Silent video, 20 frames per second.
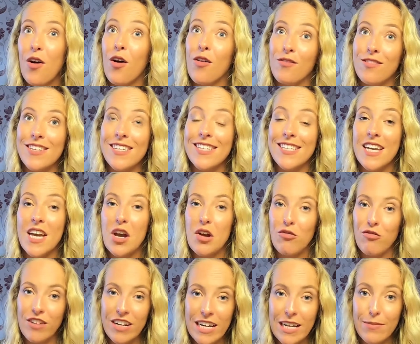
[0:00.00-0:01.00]
obviously a
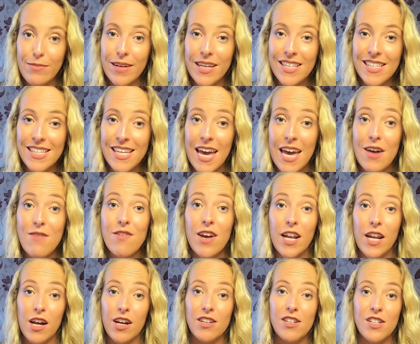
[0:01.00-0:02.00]
really big save
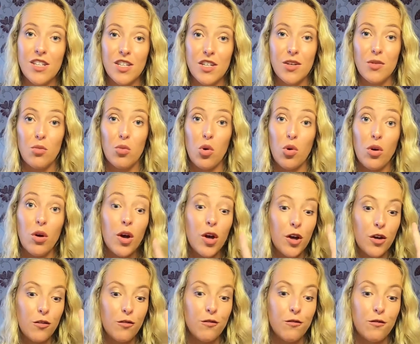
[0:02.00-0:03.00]
and under what
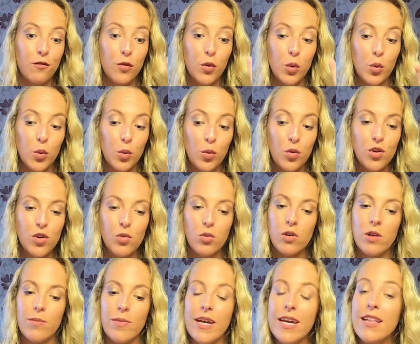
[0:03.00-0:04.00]
food
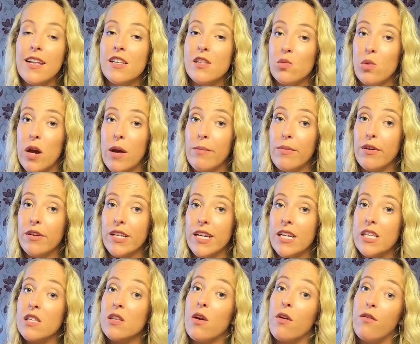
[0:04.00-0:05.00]
would be. That's why I put it
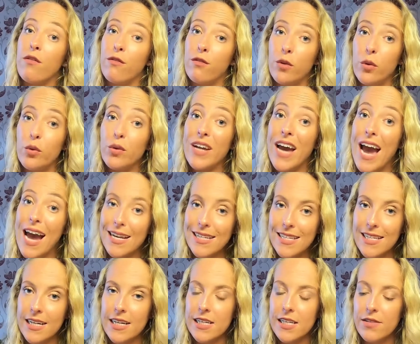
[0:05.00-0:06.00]
as food
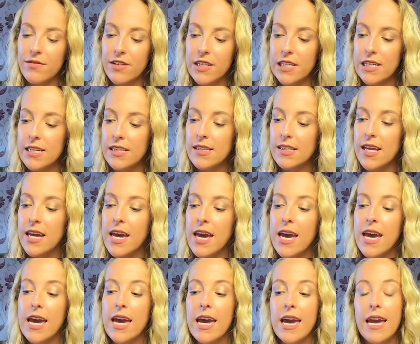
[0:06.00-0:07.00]
and activities.
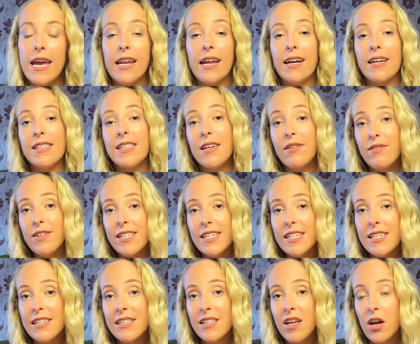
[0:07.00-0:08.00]
In
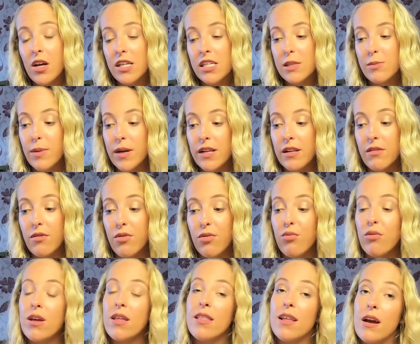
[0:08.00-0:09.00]
activities, I spent
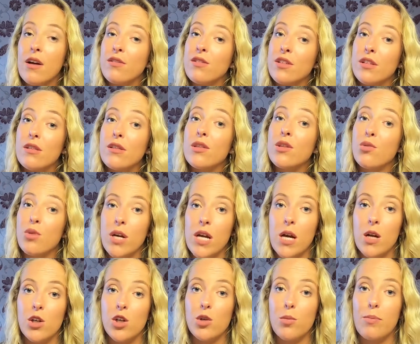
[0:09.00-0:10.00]

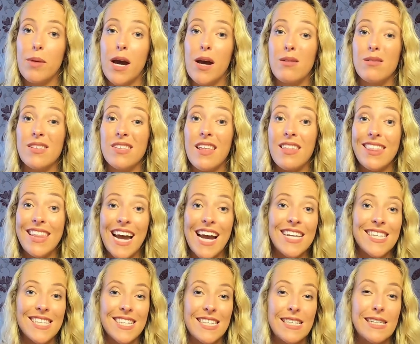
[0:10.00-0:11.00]
£3,300.
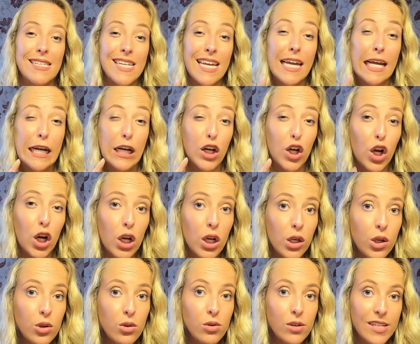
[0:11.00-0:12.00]
That is
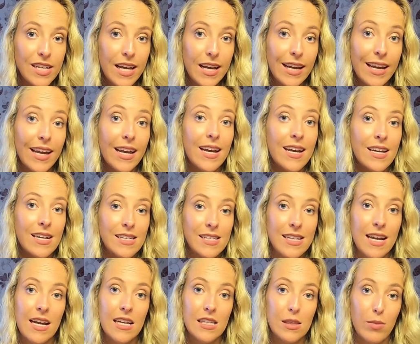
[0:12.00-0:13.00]
including
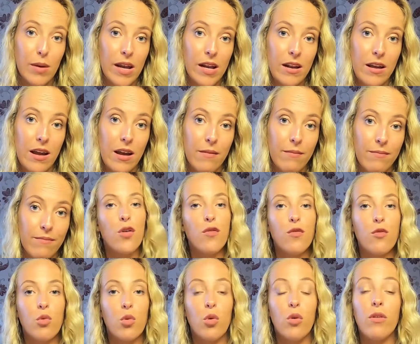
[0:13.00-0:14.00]
Tasmania.
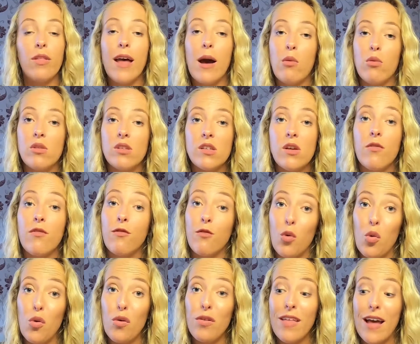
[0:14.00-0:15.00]
Overall, that was
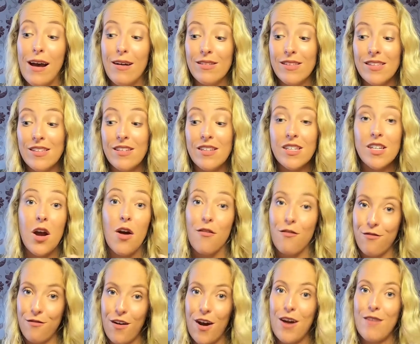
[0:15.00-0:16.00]

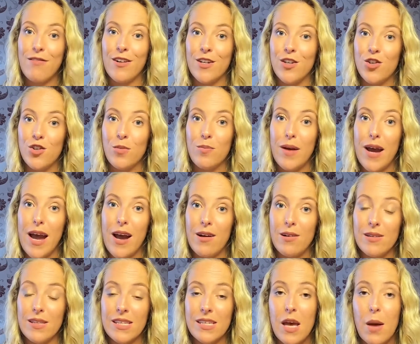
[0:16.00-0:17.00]

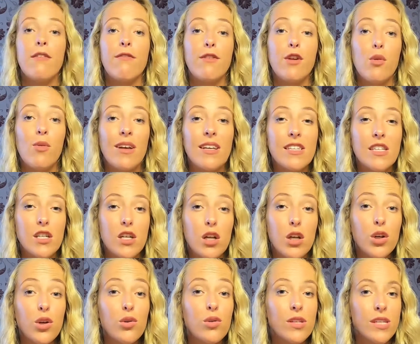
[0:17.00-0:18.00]
£4,500. If you
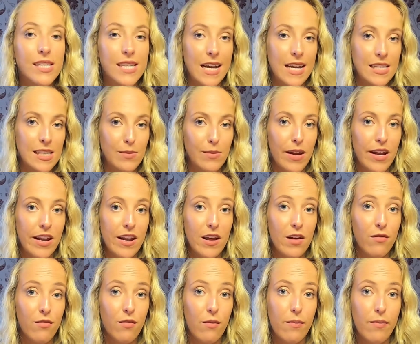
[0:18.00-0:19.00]
exclude
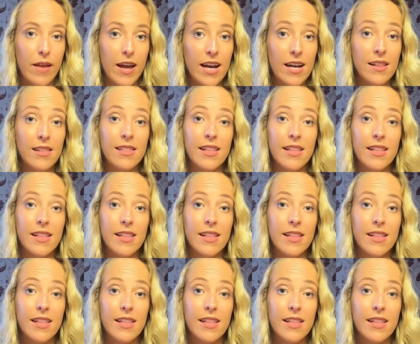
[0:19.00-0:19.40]
Tasmania from that,